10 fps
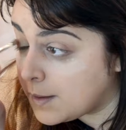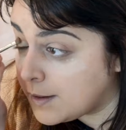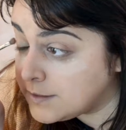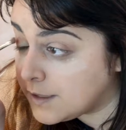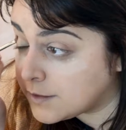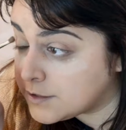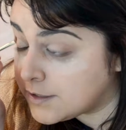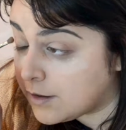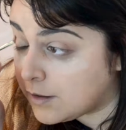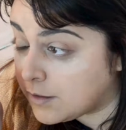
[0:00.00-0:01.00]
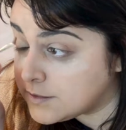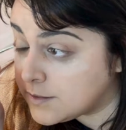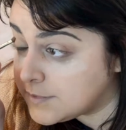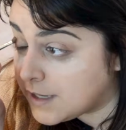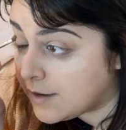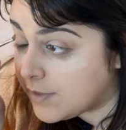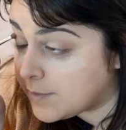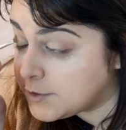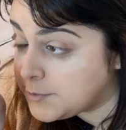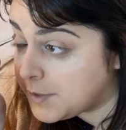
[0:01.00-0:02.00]
It's actually awesome to have that
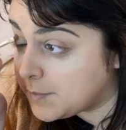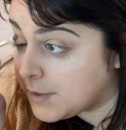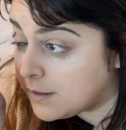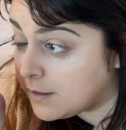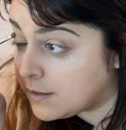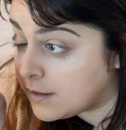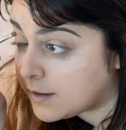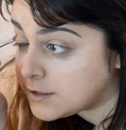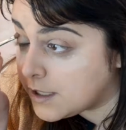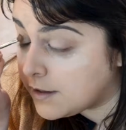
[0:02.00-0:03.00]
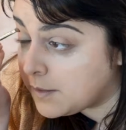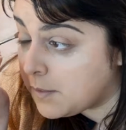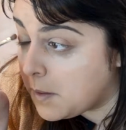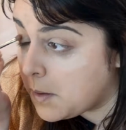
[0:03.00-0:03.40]
much pigment in an eyeshadow.